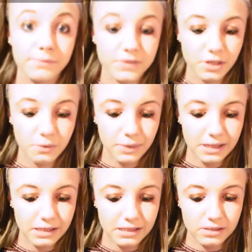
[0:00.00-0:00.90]
So
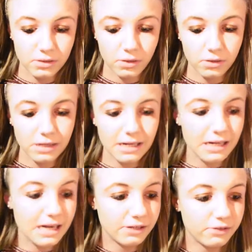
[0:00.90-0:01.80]
with this look, I
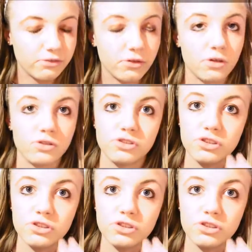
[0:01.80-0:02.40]
kind of thought,